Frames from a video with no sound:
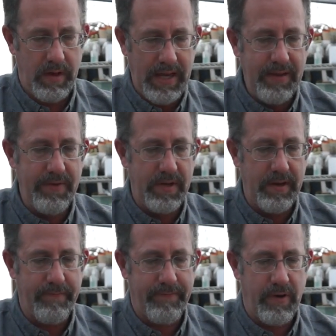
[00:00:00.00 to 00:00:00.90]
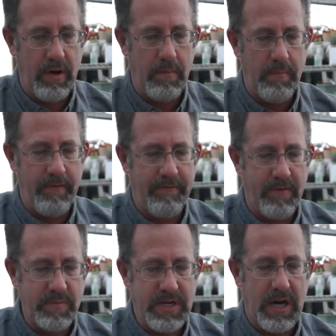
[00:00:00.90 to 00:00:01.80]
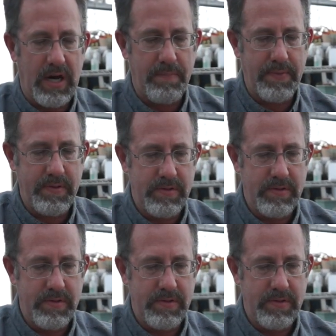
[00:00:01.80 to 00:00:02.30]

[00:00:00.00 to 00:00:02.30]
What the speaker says: evenly from top